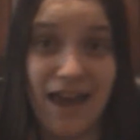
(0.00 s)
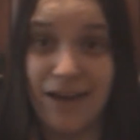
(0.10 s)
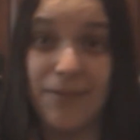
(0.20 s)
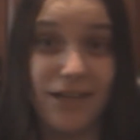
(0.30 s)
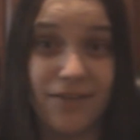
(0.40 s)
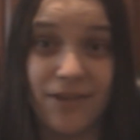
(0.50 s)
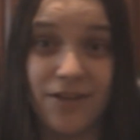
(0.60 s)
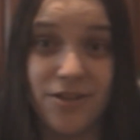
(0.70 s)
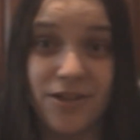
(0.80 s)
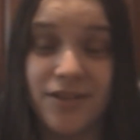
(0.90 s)
anime
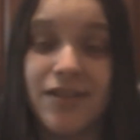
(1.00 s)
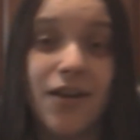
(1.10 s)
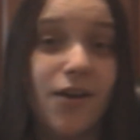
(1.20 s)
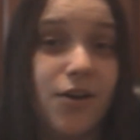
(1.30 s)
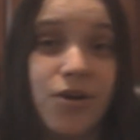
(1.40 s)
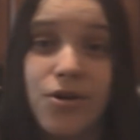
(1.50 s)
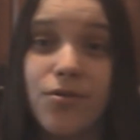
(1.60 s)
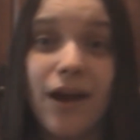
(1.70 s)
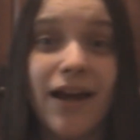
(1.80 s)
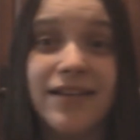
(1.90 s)
conventions?
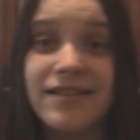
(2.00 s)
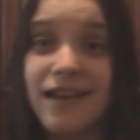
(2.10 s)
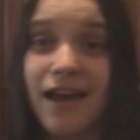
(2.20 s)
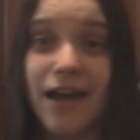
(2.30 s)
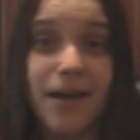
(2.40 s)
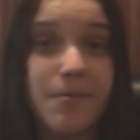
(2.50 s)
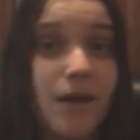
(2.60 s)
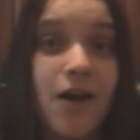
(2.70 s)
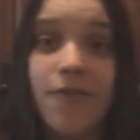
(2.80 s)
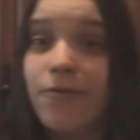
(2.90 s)
Who has
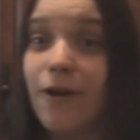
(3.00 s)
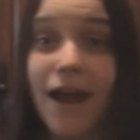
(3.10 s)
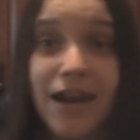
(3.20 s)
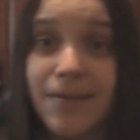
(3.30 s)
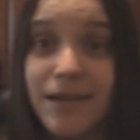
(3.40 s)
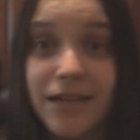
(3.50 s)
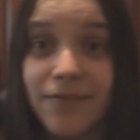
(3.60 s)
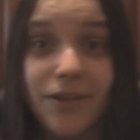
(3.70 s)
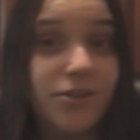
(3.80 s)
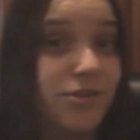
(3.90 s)
time for anime
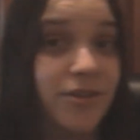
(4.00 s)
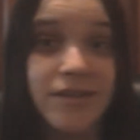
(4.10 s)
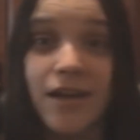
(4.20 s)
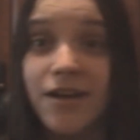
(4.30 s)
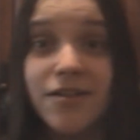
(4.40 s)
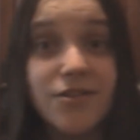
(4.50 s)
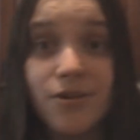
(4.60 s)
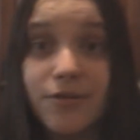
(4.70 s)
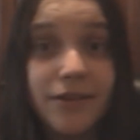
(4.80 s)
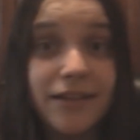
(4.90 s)
conventions?
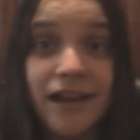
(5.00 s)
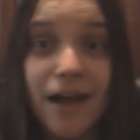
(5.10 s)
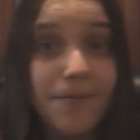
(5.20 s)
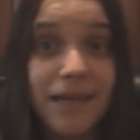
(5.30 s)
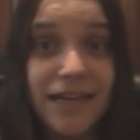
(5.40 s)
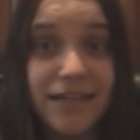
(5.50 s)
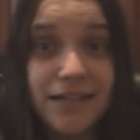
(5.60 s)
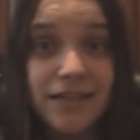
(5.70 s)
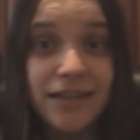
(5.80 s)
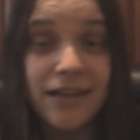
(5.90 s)
Certainly not
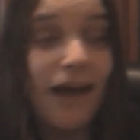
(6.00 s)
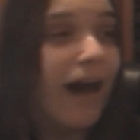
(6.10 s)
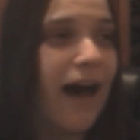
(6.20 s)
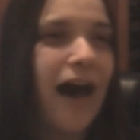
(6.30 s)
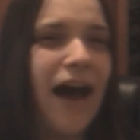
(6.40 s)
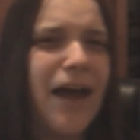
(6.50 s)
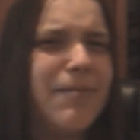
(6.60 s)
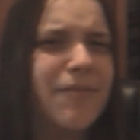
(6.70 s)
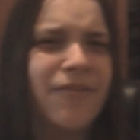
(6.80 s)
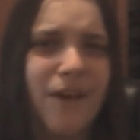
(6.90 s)
me. I
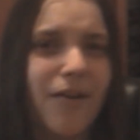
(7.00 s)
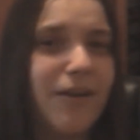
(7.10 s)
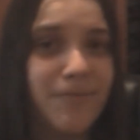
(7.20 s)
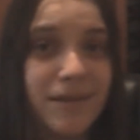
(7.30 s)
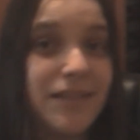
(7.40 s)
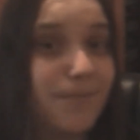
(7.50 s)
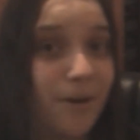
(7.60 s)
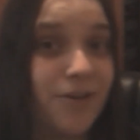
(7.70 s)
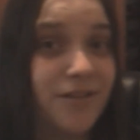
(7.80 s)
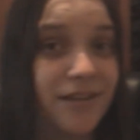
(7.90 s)
am a very busy
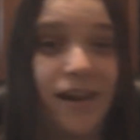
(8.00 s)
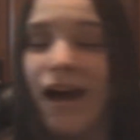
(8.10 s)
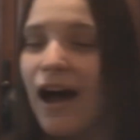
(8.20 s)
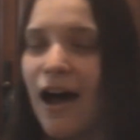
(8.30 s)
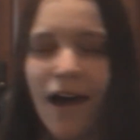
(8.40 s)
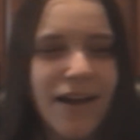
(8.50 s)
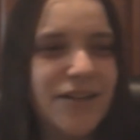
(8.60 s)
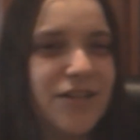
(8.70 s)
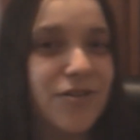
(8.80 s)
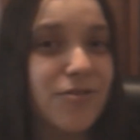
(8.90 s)
person. I
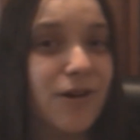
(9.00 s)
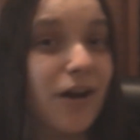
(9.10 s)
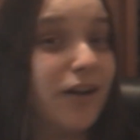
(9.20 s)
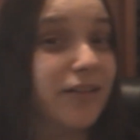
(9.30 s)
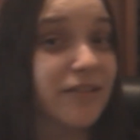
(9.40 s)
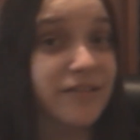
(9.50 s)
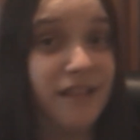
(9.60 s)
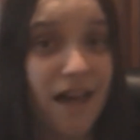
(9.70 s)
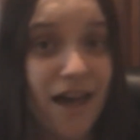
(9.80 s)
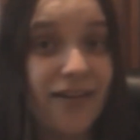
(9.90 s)
do a
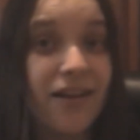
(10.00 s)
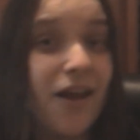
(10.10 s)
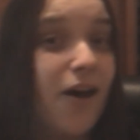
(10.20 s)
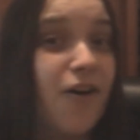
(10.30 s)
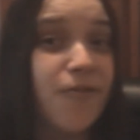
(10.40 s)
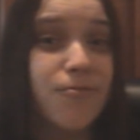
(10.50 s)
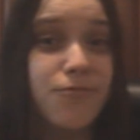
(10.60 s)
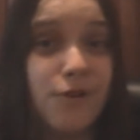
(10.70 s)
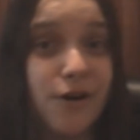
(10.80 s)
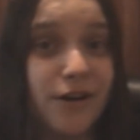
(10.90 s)
lot of
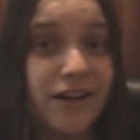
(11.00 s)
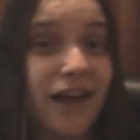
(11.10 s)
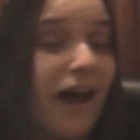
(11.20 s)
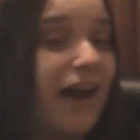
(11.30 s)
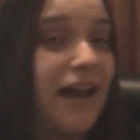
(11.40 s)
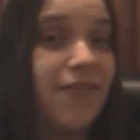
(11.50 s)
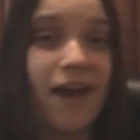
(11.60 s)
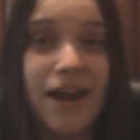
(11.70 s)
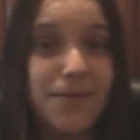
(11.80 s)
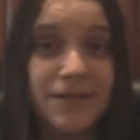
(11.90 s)
work. I have
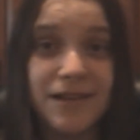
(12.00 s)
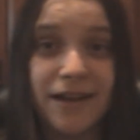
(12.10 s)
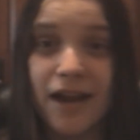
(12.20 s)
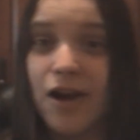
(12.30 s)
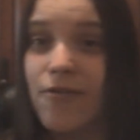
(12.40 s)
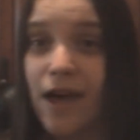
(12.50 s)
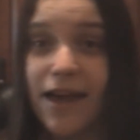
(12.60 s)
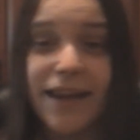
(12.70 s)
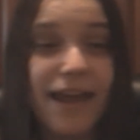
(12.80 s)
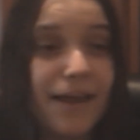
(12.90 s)
animals to take care of.
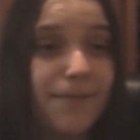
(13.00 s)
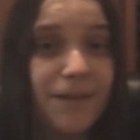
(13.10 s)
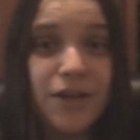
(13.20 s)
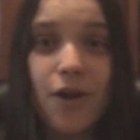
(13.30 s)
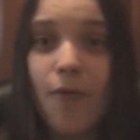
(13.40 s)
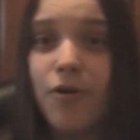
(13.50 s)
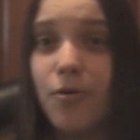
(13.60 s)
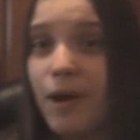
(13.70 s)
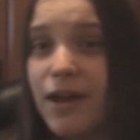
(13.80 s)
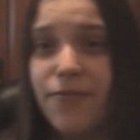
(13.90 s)
I can't be going
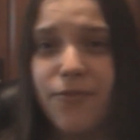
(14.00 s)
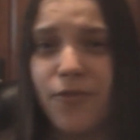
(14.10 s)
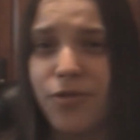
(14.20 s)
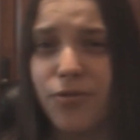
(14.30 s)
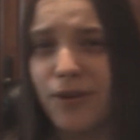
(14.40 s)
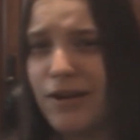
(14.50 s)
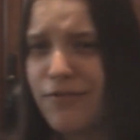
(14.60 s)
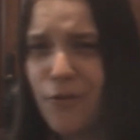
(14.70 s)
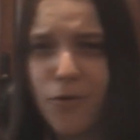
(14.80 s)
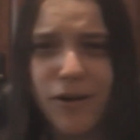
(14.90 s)
away for
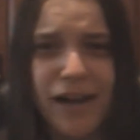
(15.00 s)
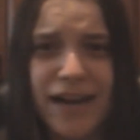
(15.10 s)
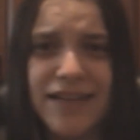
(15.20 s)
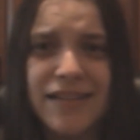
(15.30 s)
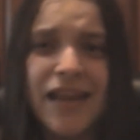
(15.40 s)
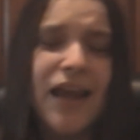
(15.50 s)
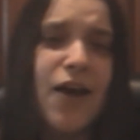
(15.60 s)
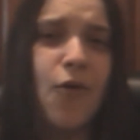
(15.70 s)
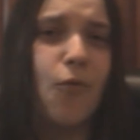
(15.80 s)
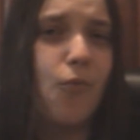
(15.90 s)
3-4 days
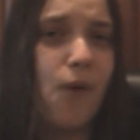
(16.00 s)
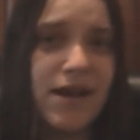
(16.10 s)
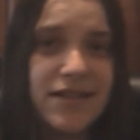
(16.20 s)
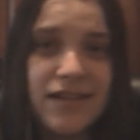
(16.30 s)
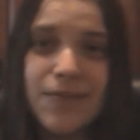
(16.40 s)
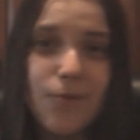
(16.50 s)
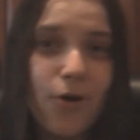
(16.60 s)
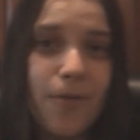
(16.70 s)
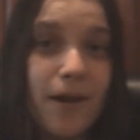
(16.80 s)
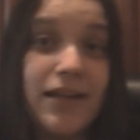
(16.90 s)
wasting
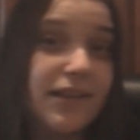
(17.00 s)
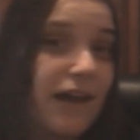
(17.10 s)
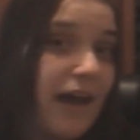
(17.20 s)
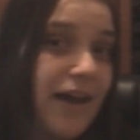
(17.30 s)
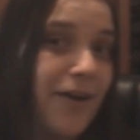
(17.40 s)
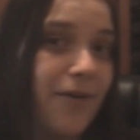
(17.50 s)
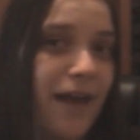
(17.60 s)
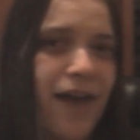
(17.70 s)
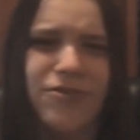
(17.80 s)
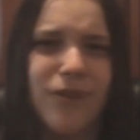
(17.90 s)
more money that I don't
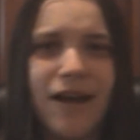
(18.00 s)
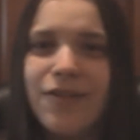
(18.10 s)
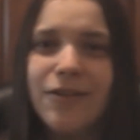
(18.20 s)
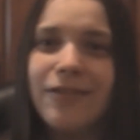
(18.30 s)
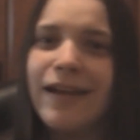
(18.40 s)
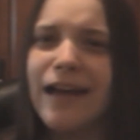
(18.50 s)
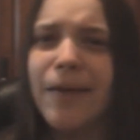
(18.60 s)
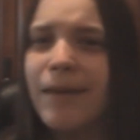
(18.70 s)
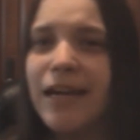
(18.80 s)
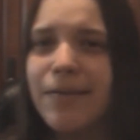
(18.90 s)
have. Do I look like
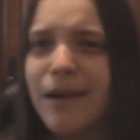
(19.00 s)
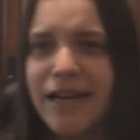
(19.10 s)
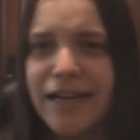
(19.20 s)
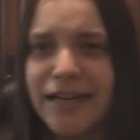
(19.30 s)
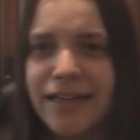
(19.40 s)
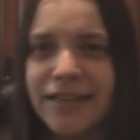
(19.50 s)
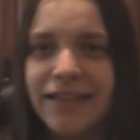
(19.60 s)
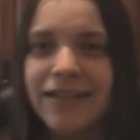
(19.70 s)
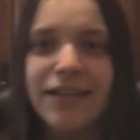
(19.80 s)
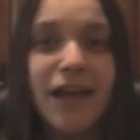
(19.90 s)
I'm made of money?
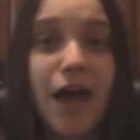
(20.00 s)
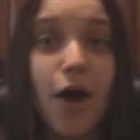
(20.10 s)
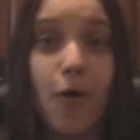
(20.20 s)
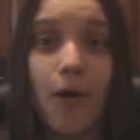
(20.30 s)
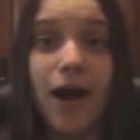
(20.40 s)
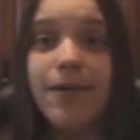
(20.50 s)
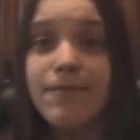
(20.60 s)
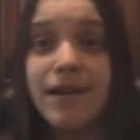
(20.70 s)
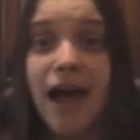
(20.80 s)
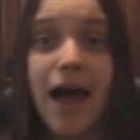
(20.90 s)
No,
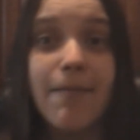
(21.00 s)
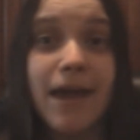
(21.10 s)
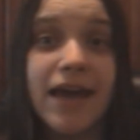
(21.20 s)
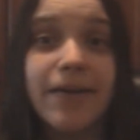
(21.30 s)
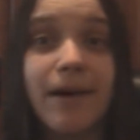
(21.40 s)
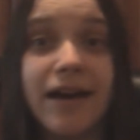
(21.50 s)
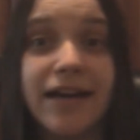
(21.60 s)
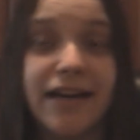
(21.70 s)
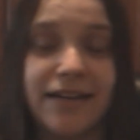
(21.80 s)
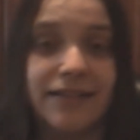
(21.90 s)
I'm not made of
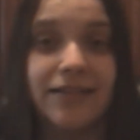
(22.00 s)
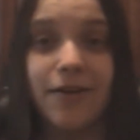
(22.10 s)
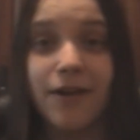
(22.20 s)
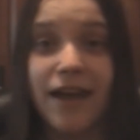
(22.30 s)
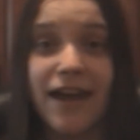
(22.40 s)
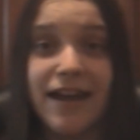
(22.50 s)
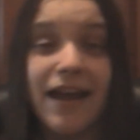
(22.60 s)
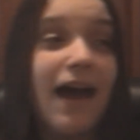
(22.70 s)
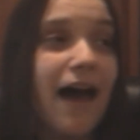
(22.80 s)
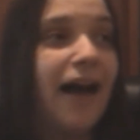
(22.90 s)
money,
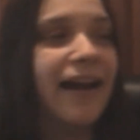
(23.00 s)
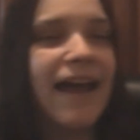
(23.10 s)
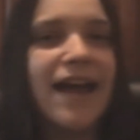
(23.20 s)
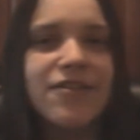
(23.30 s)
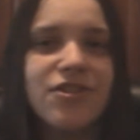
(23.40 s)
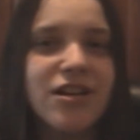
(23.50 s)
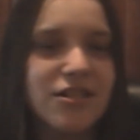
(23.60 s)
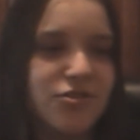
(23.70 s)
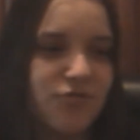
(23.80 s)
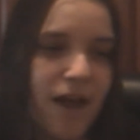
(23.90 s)
okay? I can't
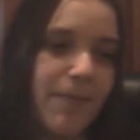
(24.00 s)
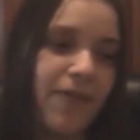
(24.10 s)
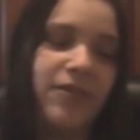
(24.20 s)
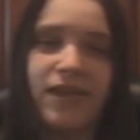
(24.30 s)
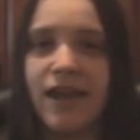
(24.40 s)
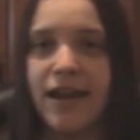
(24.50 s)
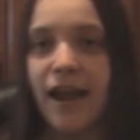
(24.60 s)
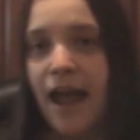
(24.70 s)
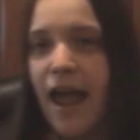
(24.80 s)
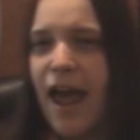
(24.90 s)
just drop
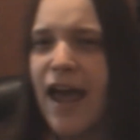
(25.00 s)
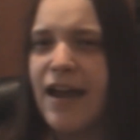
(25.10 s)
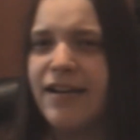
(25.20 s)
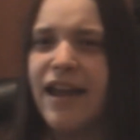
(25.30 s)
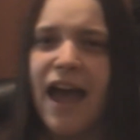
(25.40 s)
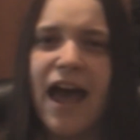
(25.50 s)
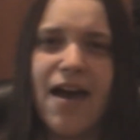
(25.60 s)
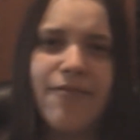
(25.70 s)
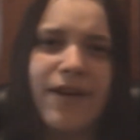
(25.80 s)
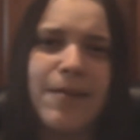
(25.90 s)
everything and
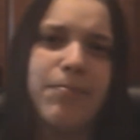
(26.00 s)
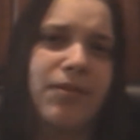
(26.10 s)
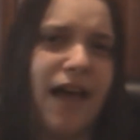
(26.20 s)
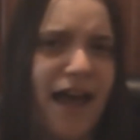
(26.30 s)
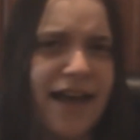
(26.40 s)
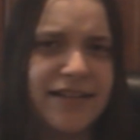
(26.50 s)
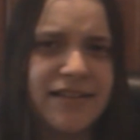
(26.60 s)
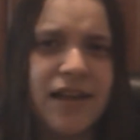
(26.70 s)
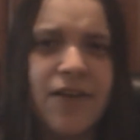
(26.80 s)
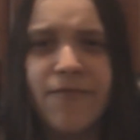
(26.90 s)
have a
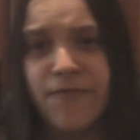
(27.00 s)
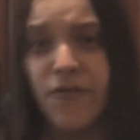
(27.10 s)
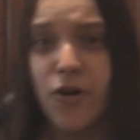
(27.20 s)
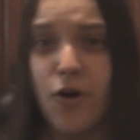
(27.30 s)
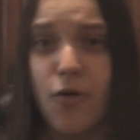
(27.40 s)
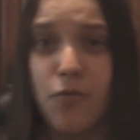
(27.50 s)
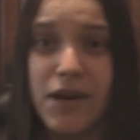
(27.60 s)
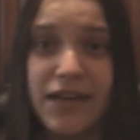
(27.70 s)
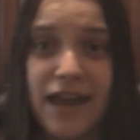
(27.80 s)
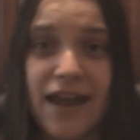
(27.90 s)
blast for a
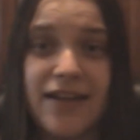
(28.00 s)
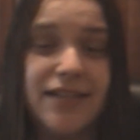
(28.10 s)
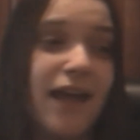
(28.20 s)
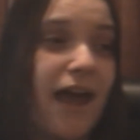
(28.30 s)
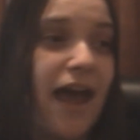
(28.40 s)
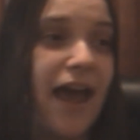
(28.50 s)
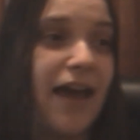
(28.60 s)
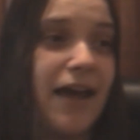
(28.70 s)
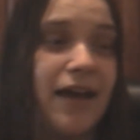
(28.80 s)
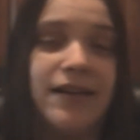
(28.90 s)
weekend
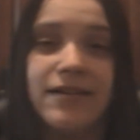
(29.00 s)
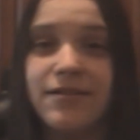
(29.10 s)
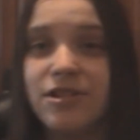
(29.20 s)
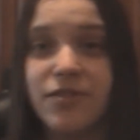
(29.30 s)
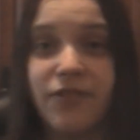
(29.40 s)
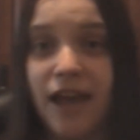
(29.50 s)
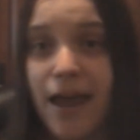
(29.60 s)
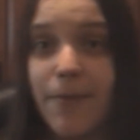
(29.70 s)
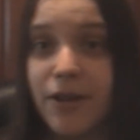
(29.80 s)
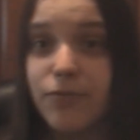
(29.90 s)
and just
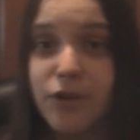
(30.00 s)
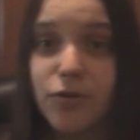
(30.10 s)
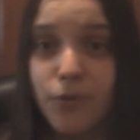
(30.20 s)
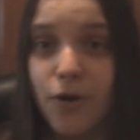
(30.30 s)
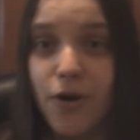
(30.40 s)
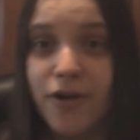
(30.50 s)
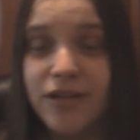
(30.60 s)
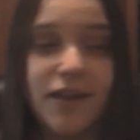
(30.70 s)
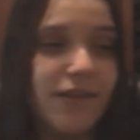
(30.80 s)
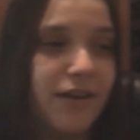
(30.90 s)
forget about the real world
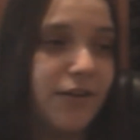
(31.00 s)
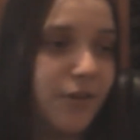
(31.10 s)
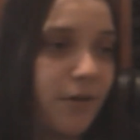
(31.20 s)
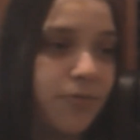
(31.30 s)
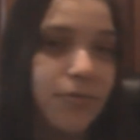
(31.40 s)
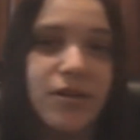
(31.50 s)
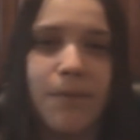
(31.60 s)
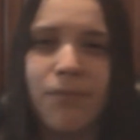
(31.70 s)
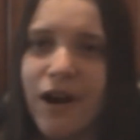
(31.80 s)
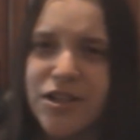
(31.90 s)
and then go through
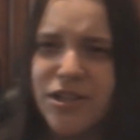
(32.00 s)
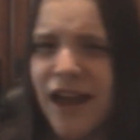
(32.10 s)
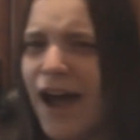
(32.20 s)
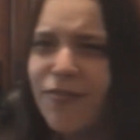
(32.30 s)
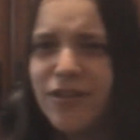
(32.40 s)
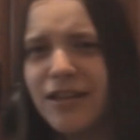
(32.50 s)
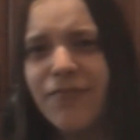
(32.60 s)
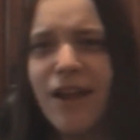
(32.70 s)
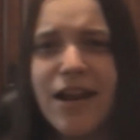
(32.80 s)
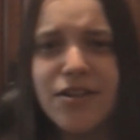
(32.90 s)
depression after the
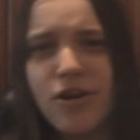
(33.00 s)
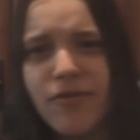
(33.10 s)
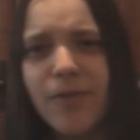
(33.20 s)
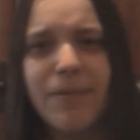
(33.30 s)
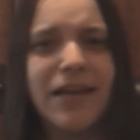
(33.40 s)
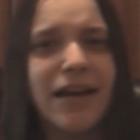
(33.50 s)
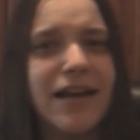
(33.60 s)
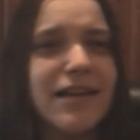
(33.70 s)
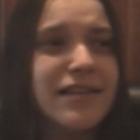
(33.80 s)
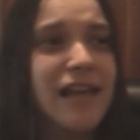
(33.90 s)
event is over
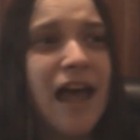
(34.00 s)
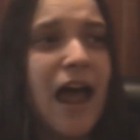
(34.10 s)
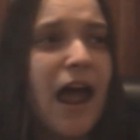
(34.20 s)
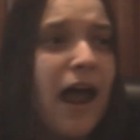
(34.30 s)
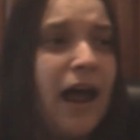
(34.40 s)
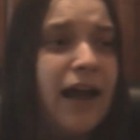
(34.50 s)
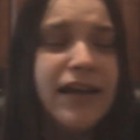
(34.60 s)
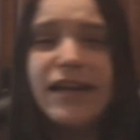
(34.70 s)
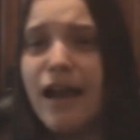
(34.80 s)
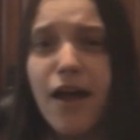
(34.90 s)
because,
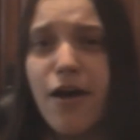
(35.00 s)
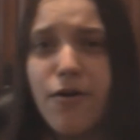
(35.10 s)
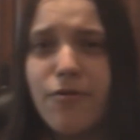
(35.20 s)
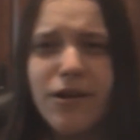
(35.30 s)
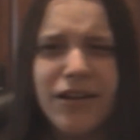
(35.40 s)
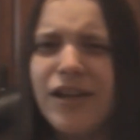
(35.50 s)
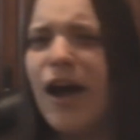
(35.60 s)
you know,